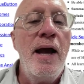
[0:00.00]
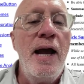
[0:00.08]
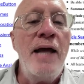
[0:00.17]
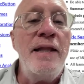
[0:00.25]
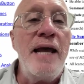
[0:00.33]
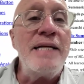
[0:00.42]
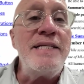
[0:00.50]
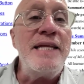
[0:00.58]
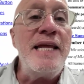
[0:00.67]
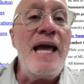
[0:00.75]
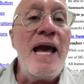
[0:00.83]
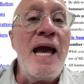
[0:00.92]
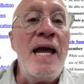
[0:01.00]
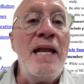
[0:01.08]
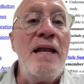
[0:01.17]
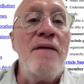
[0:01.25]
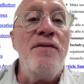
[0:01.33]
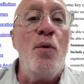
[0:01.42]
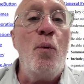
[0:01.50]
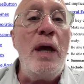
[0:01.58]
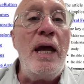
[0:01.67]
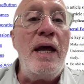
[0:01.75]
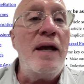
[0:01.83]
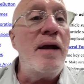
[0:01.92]
And that's the end of the
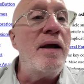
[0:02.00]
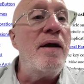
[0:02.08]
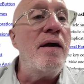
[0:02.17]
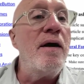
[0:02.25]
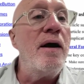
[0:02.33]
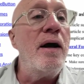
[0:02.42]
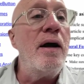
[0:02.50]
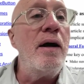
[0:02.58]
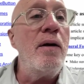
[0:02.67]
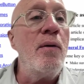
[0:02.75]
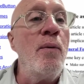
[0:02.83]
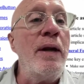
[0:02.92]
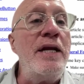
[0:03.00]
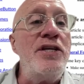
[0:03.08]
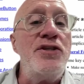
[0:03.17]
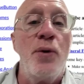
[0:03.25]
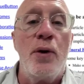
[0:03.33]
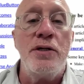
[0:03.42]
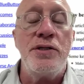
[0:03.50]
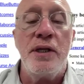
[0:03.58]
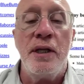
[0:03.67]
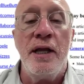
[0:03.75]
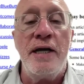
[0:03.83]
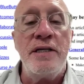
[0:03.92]
week resource
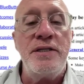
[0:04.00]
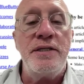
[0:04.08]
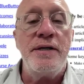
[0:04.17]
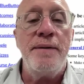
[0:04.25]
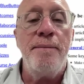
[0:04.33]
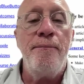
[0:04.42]
list.